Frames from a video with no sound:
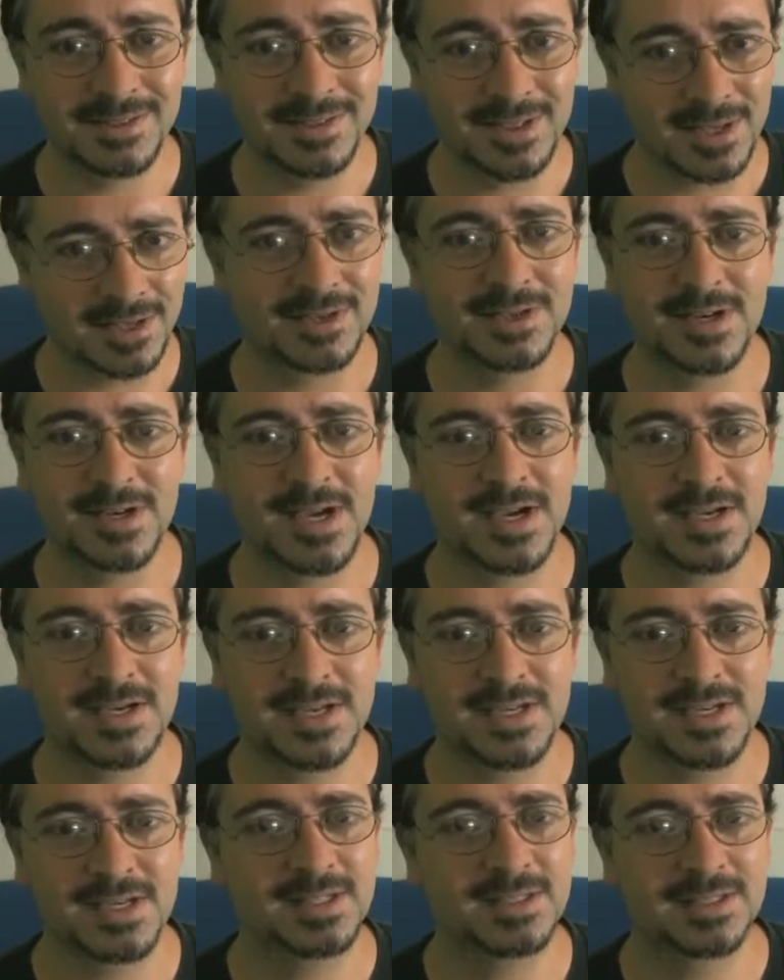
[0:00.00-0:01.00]
Is that a good
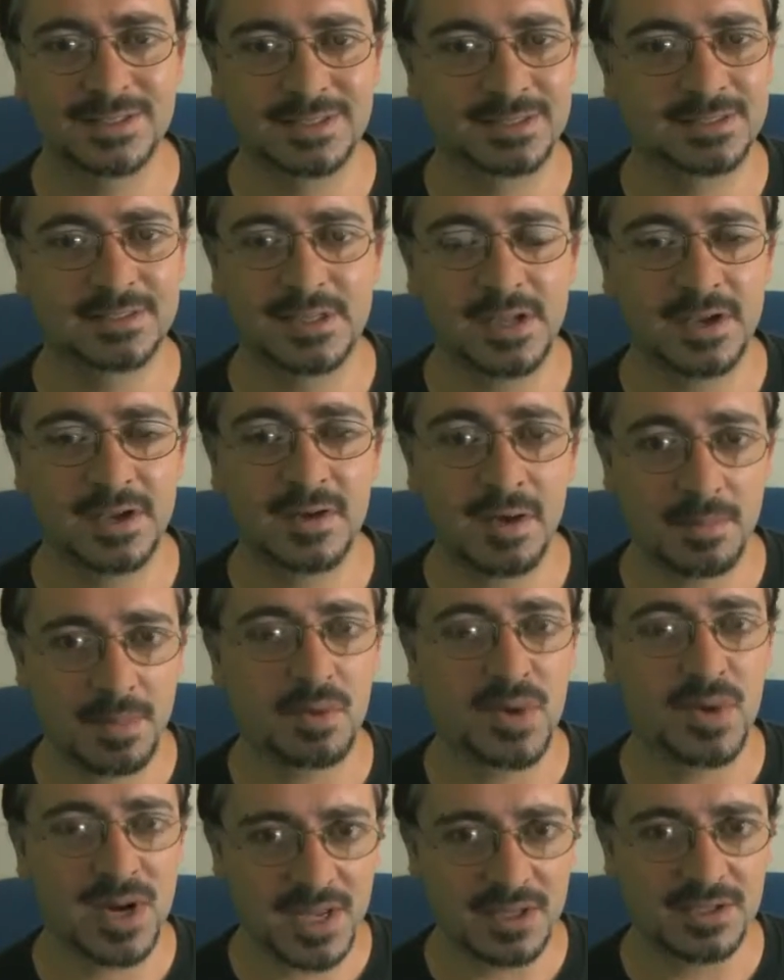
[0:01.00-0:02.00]
idea? No? Am
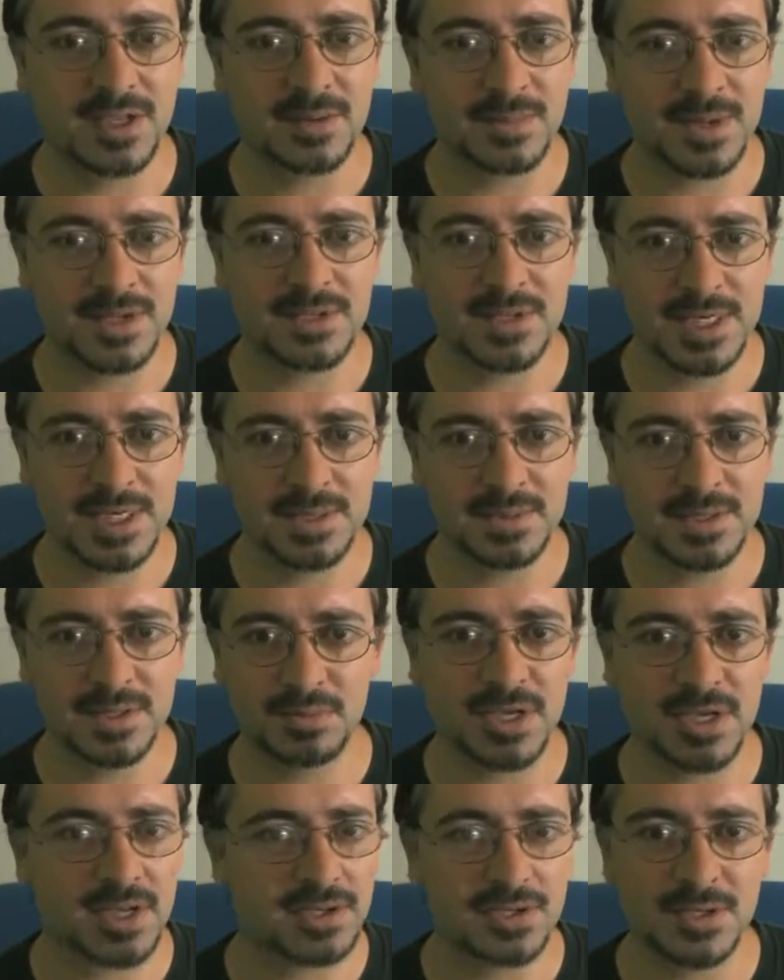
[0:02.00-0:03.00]
I reading too much into
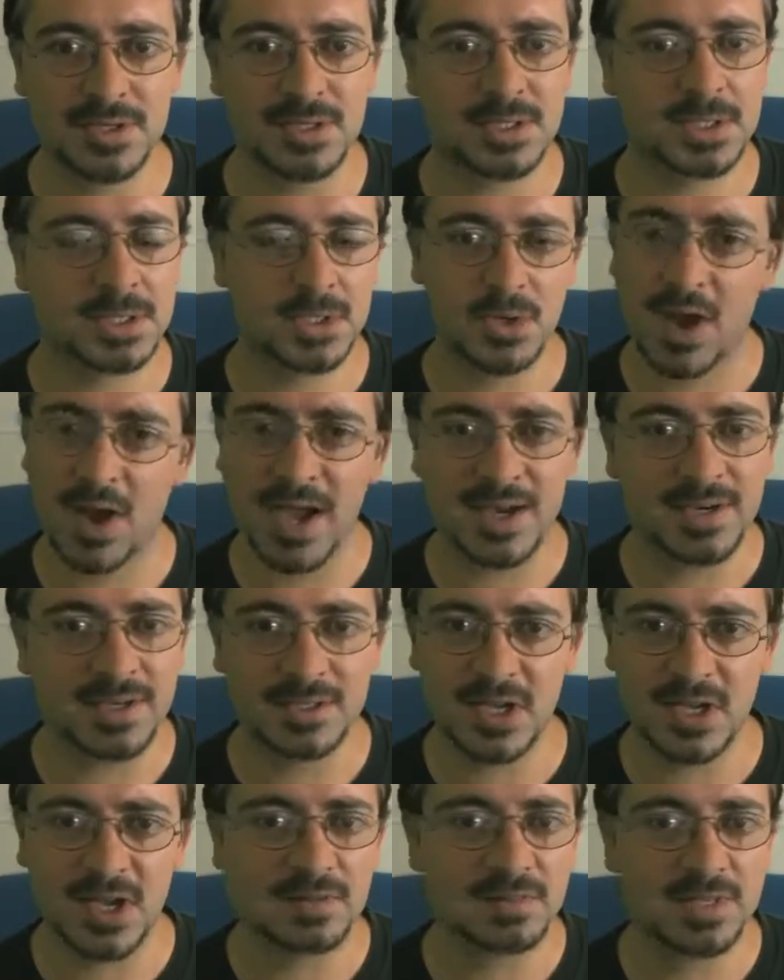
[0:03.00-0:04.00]
it? Were you just trying
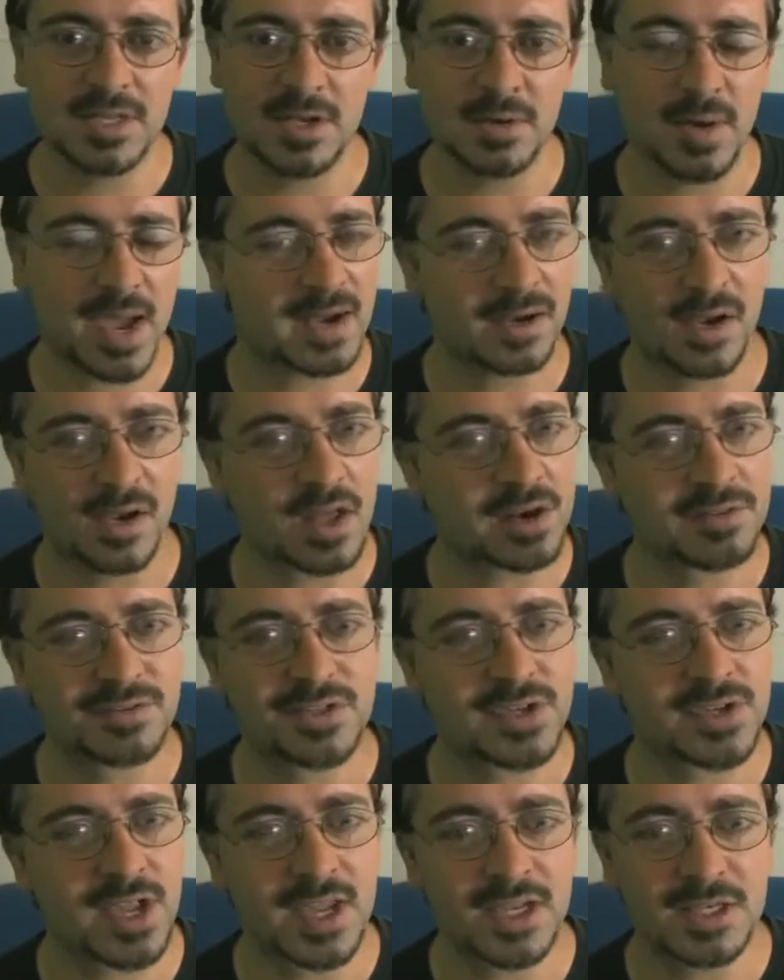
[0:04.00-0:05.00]
to tell me you had a lot of
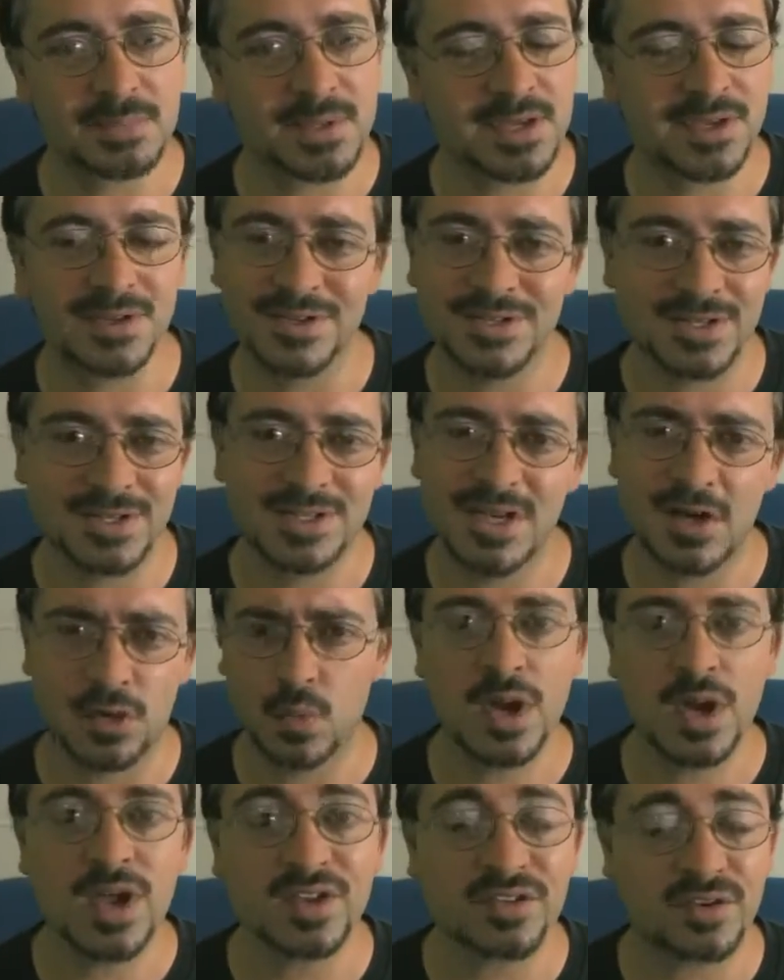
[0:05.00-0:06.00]
sex? Because it
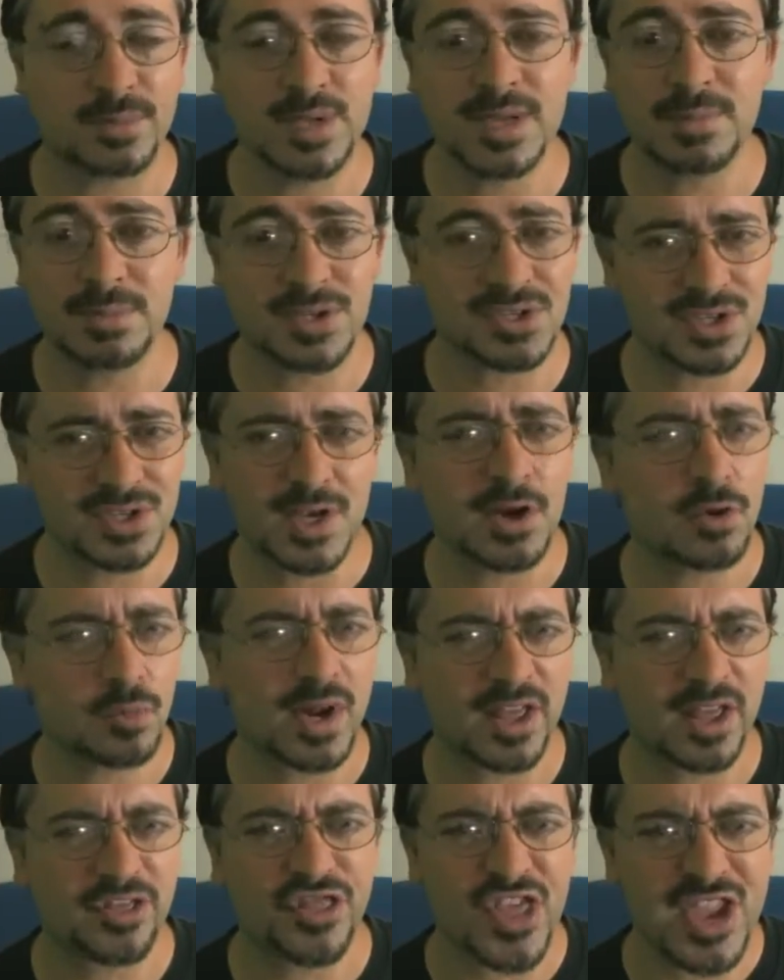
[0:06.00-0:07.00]
didn't work for me, because you didn't
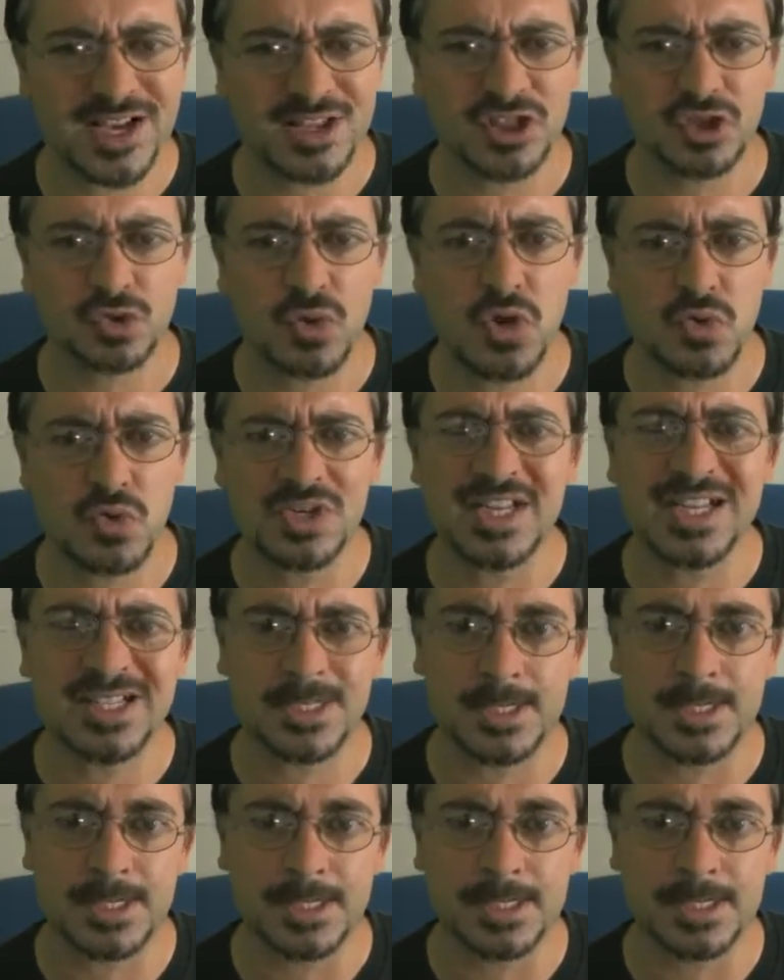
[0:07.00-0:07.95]
really think it through, did